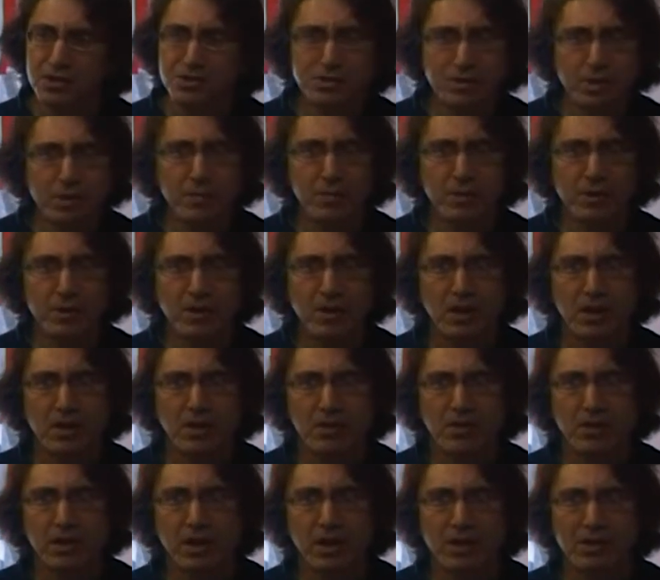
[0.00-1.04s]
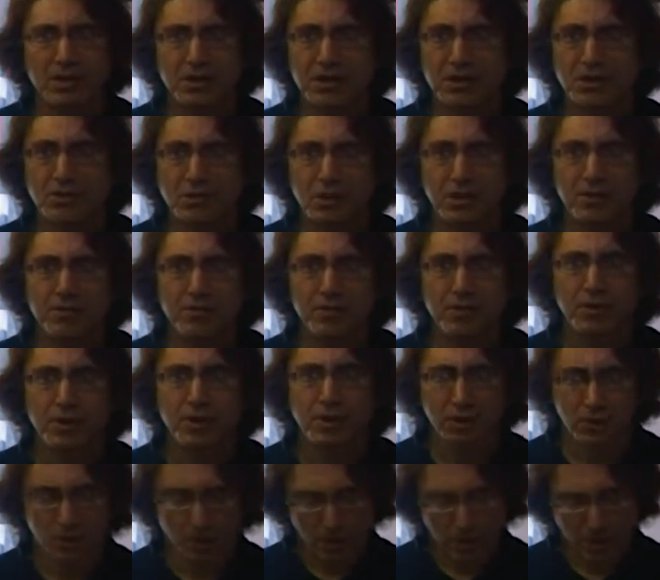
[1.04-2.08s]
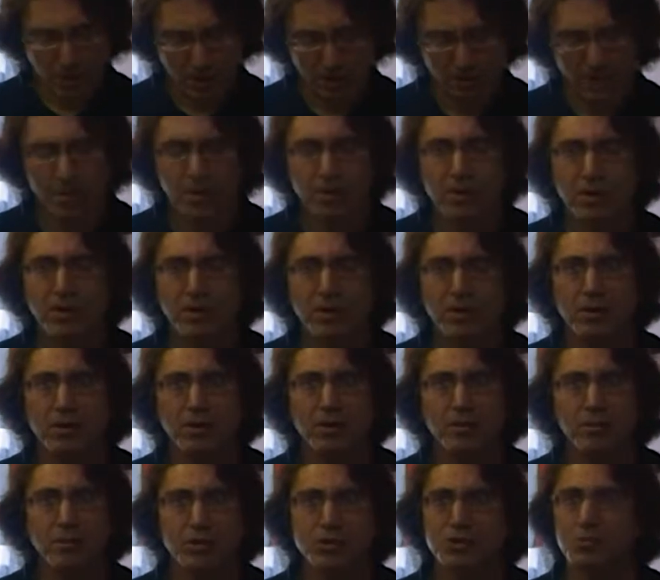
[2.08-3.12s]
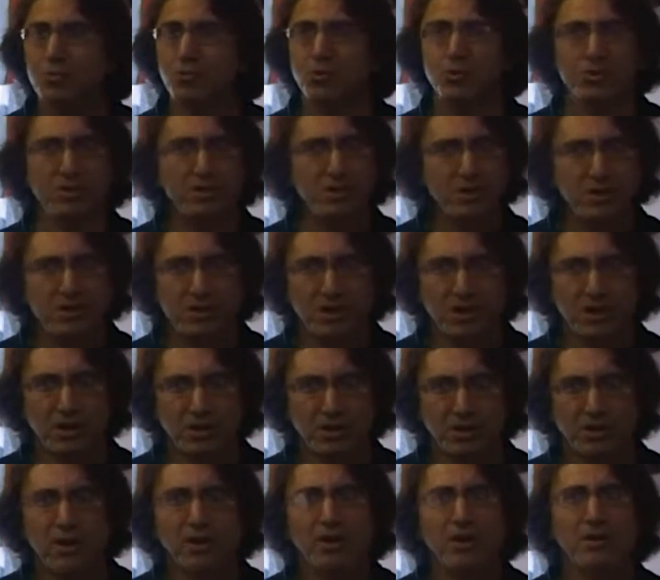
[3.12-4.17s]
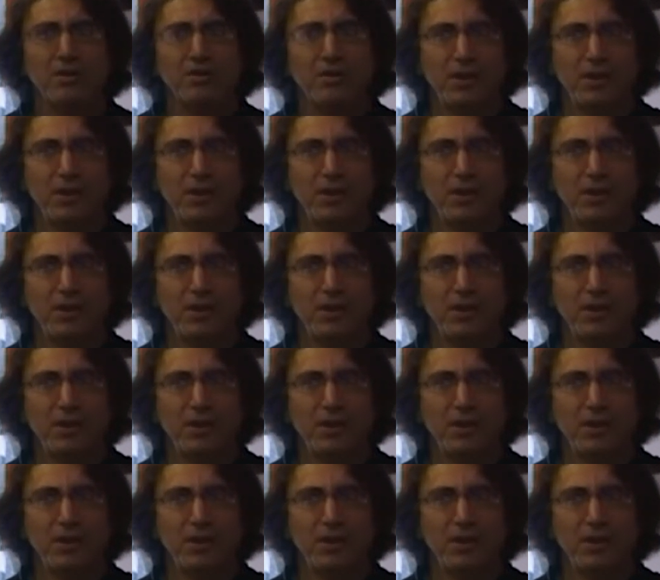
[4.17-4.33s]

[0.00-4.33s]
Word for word: exhibit there, and I did a great video on it, very uh, much more detailed